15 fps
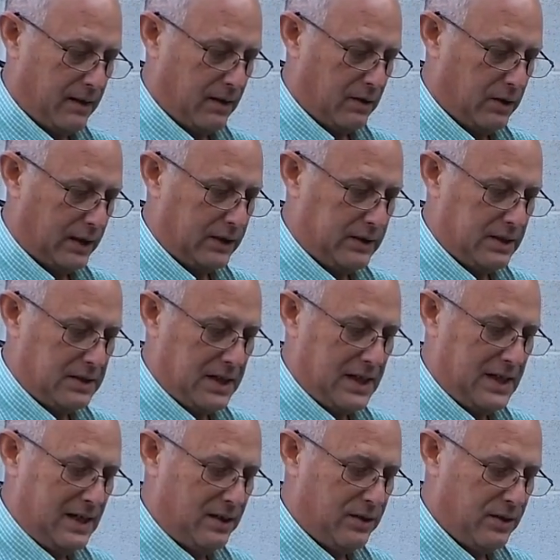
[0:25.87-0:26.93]
look at the
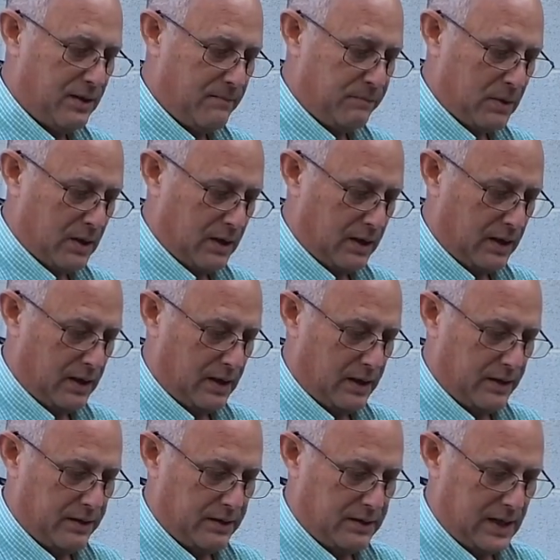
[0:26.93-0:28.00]
teeth.
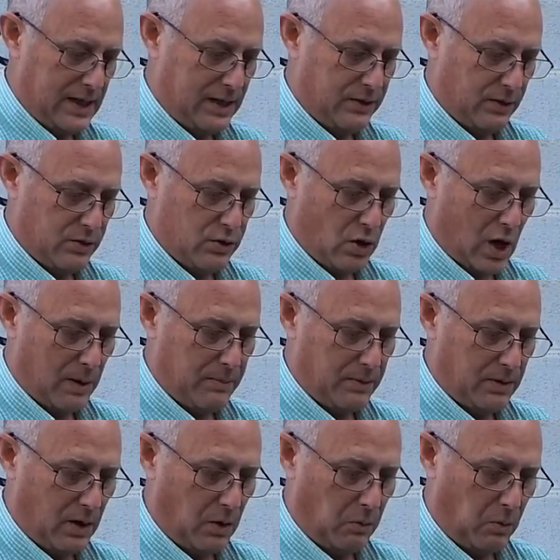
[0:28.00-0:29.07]
The teeth are
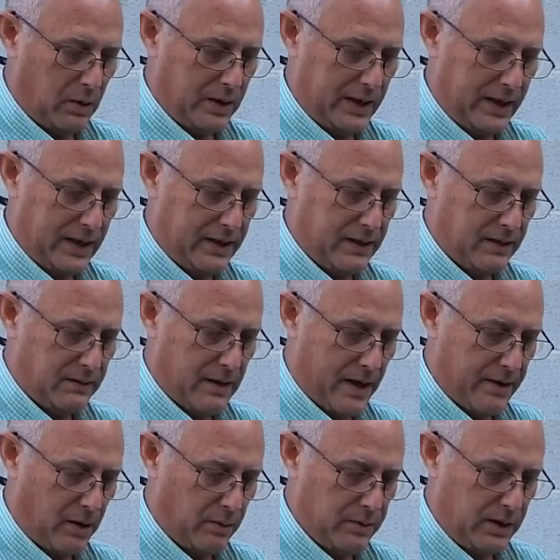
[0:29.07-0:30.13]
sharpened on one end and
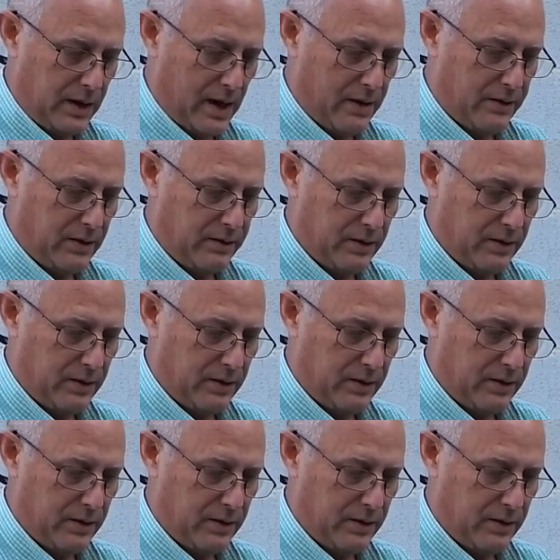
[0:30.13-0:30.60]
not on the other.